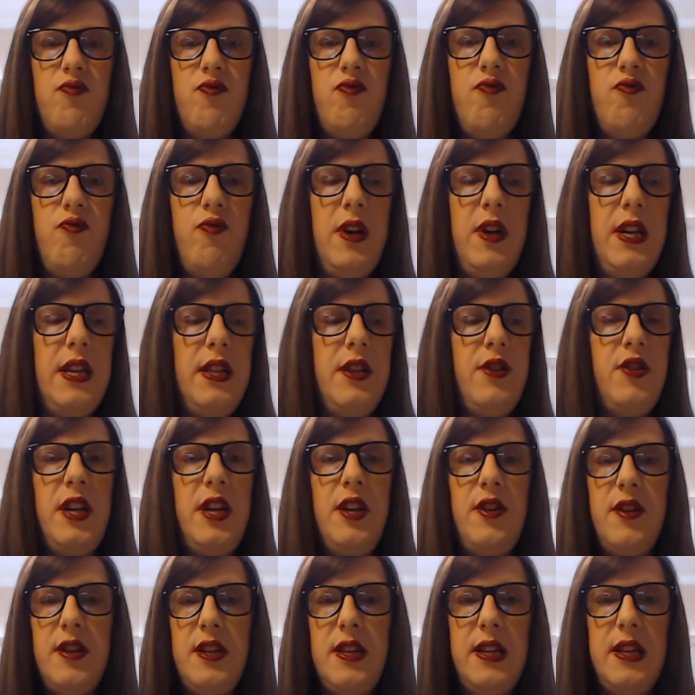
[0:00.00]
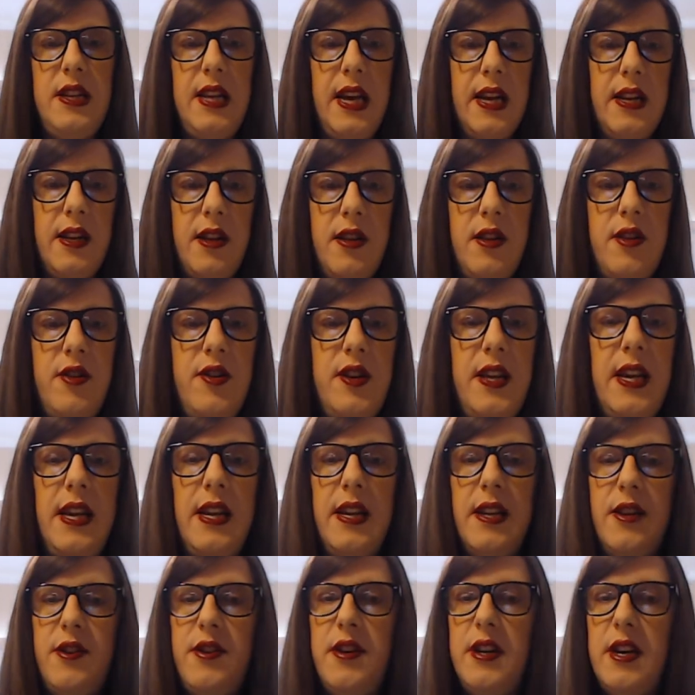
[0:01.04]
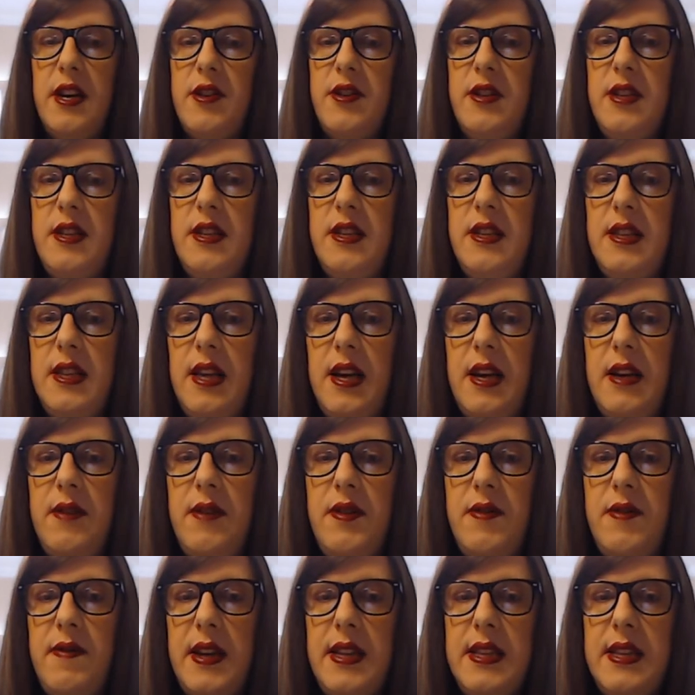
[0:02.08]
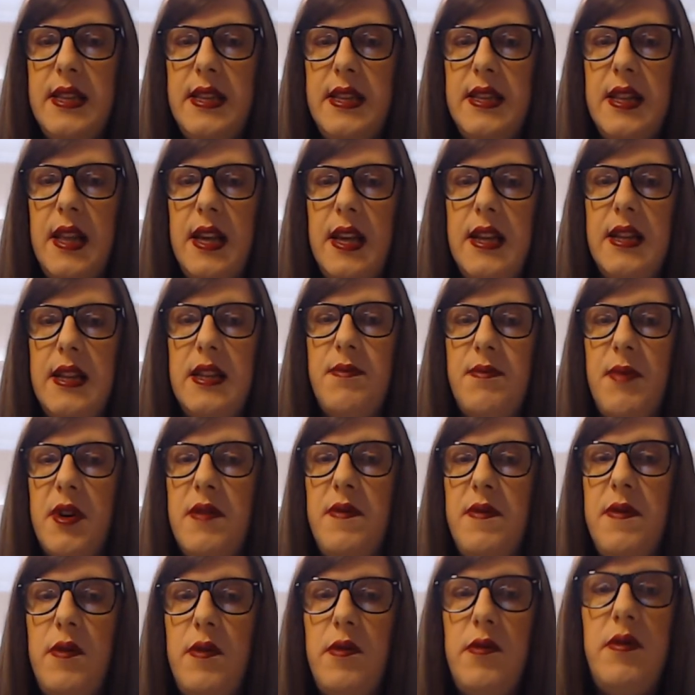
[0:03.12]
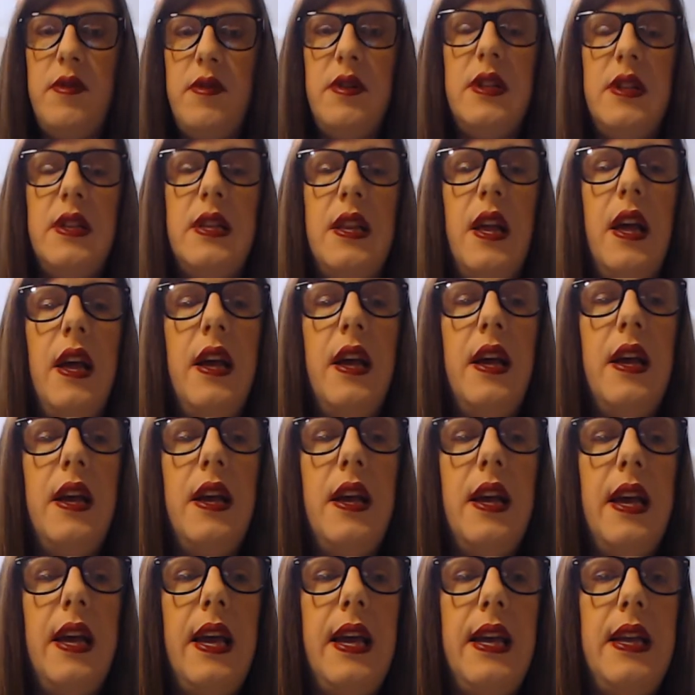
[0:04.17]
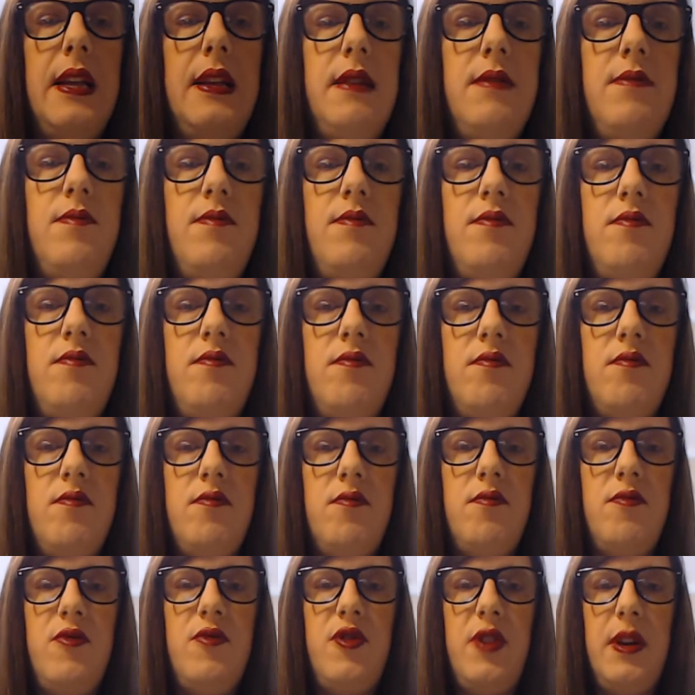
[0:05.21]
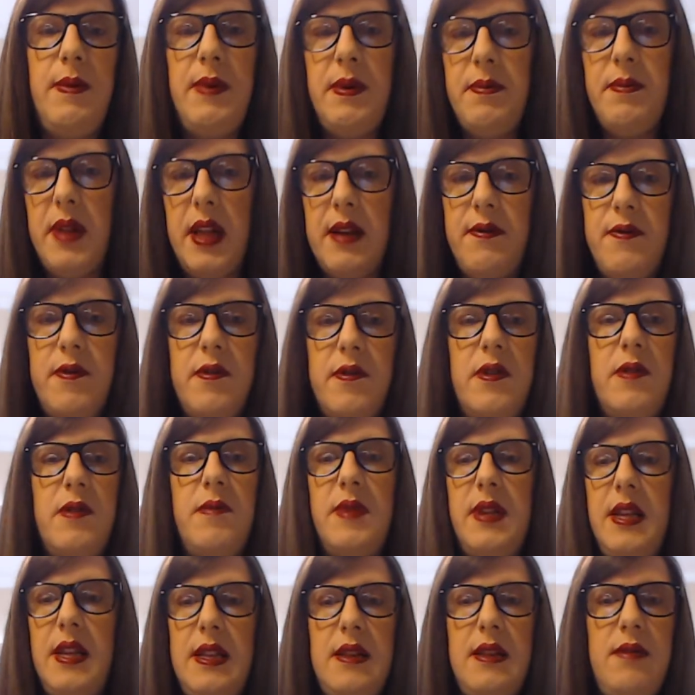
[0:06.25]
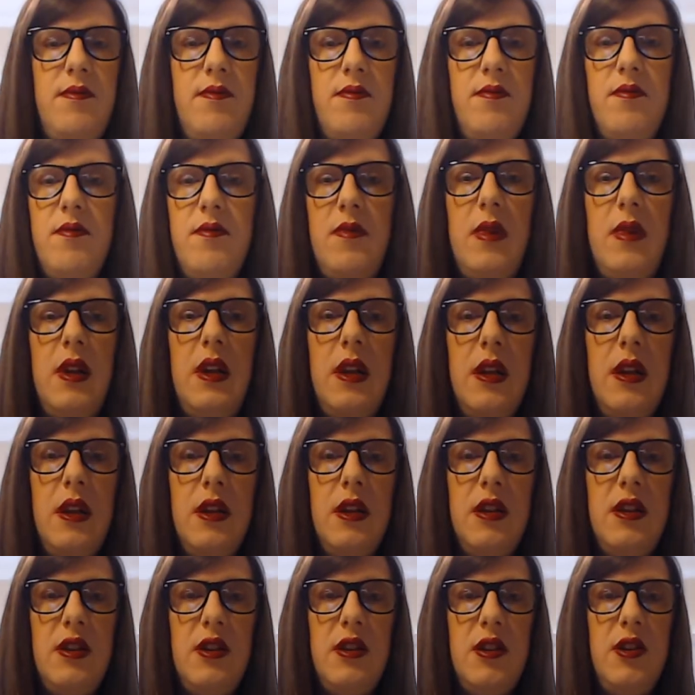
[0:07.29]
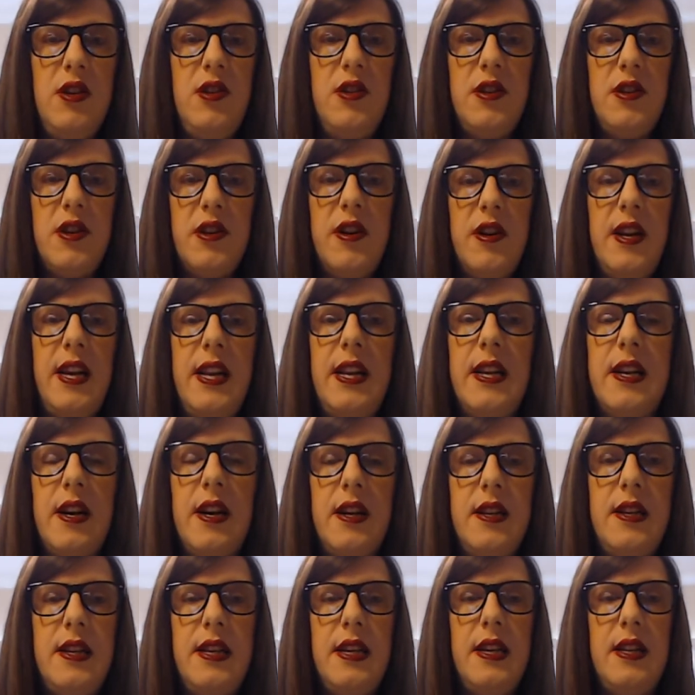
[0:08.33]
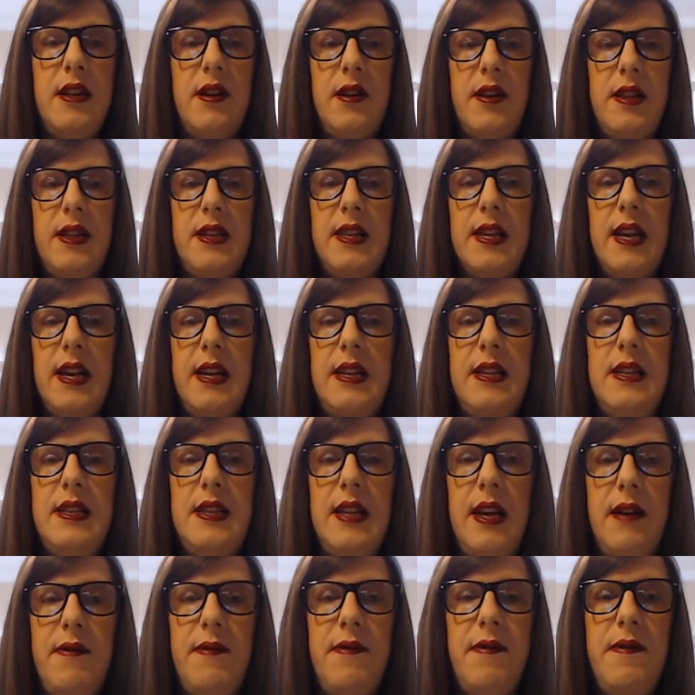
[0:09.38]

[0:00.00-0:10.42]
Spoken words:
With changes in technology, introductions of devices like smartphones and streaming platforms and user-created content, all this kind of stuff,